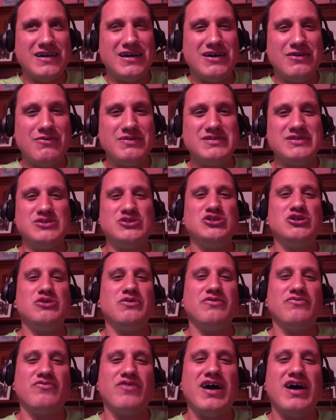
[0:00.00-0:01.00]
what's the show
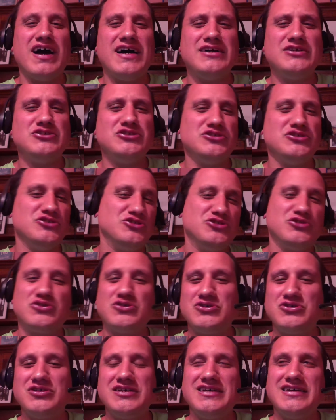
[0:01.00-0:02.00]
with Raj and
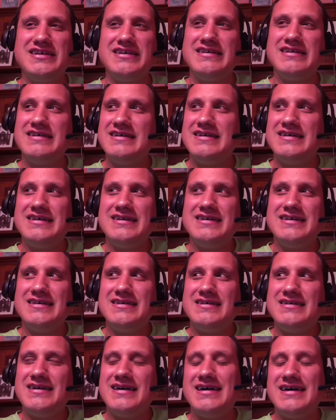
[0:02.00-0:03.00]
Shirley?
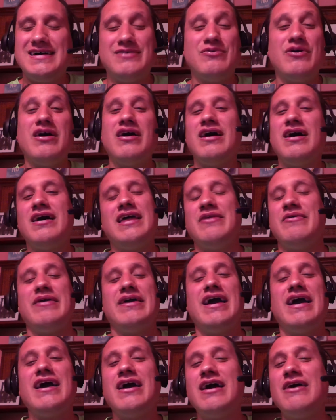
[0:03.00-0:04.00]
Anyway,
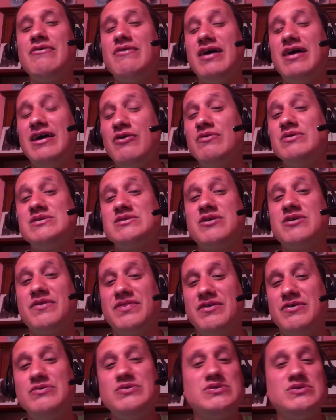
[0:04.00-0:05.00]
I always
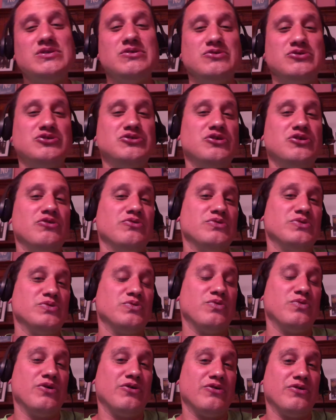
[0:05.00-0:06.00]
thought those two shows
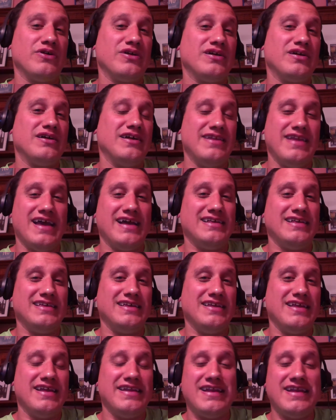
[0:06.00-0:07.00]
were
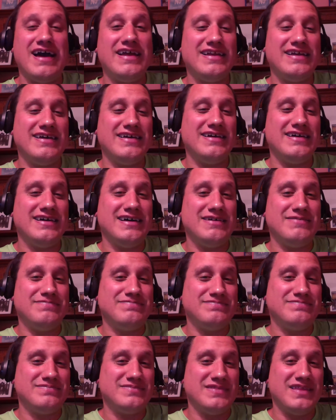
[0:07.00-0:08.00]
connected and not
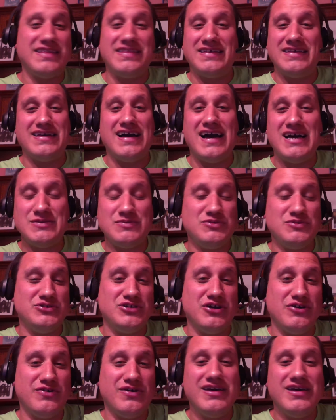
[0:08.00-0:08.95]
the Cosby Show.